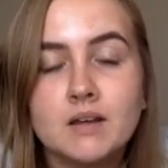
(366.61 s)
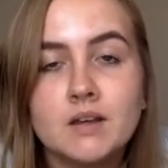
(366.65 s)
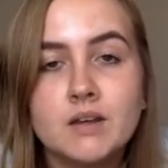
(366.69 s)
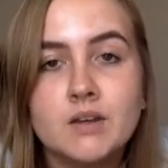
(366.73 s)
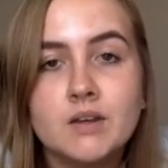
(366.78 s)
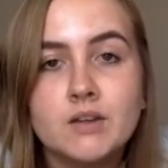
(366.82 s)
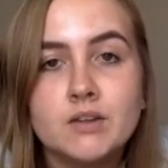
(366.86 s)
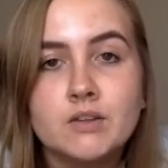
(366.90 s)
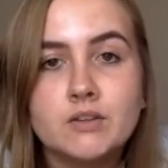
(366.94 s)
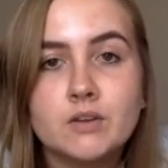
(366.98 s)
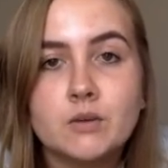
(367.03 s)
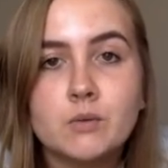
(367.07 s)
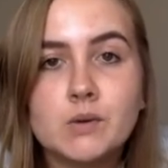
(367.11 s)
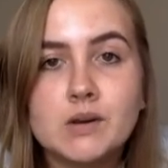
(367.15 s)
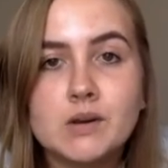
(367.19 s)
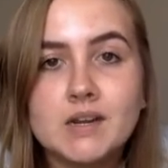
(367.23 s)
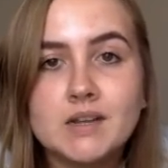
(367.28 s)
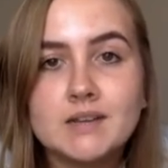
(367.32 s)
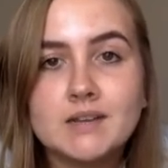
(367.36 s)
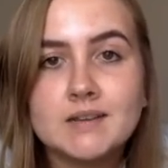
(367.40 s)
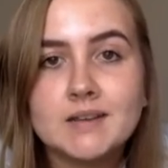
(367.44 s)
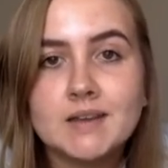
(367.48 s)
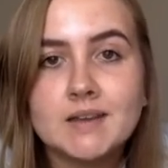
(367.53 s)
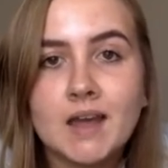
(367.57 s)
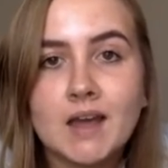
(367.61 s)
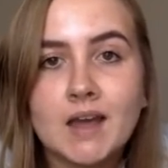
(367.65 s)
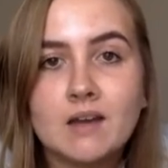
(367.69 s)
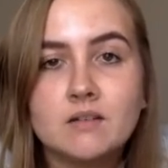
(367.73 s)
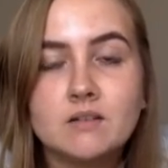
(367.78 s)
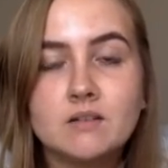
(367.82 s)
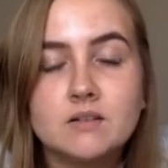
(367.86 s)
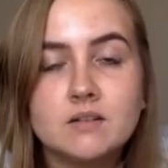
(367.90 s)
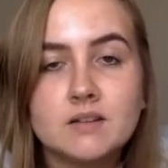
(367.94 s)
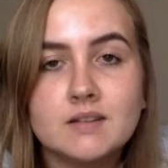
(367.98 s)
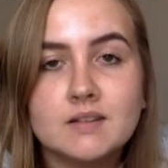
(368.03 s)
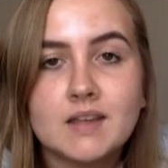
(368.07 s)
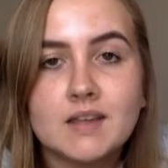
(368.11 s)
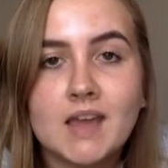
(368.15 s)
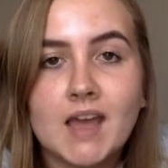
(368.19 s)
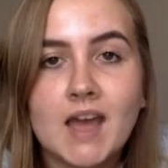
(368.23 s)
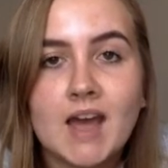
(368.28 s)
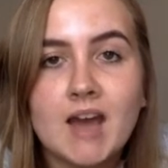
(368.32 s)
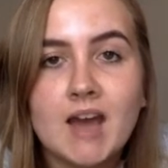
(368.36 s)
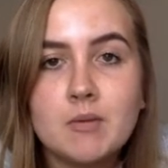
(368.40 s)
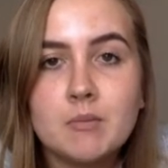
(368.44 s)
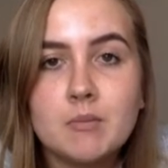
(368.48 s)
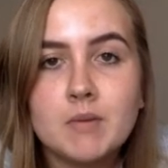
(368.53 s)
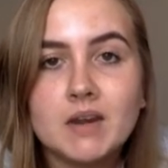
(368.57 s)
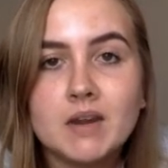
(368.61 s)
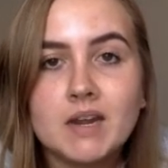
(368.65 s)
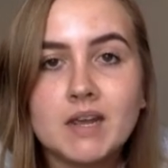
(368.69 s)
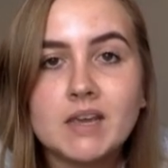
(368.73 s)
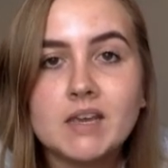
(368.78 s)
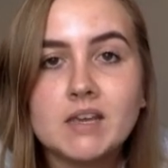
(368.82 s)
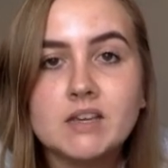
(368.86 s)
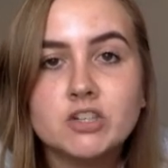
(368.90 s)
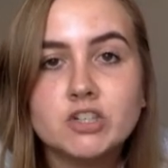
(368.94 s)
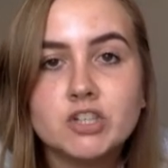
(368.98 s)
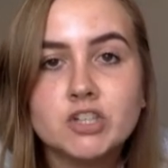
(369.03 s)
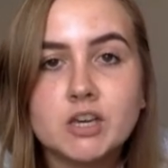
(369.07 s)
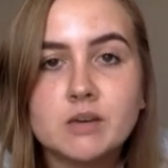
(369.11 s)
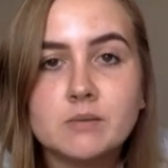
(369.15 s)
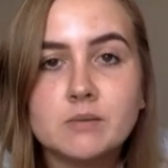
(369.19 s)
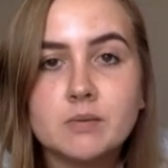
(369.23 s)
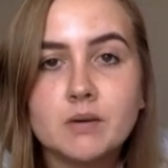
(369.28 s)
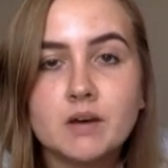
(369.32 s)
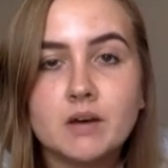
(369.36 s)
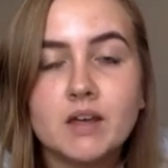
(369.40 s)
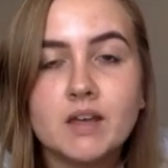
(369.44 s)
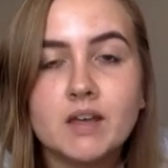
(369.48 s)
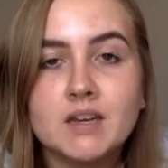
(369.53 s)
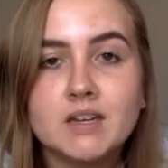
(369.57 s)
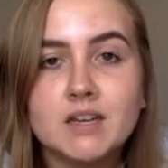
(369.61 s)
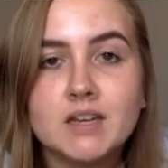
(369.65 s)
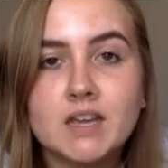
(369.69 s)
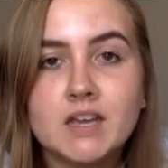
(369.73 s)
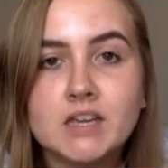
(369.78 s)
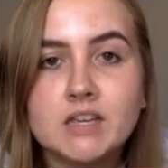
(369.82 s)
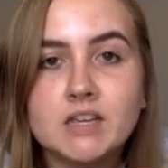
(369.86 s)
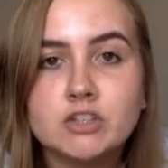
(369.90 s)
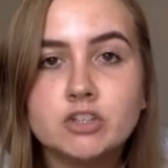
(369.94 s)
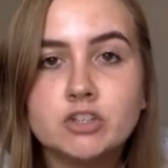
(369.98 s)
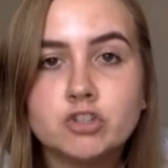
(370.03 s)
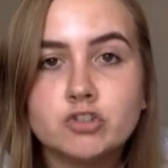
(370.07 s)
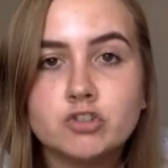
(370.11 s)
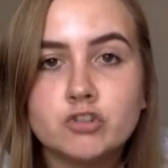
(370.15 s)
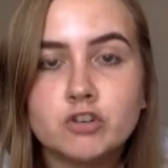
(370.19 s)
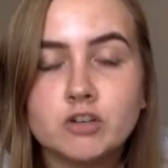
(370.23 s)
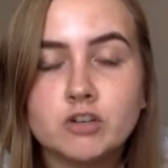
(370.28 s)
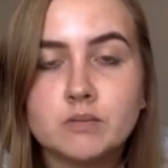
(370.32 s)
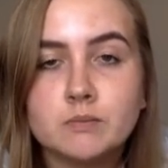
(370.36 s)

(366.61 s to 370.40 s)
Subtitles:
so we need to count to see how many sheep are in each group.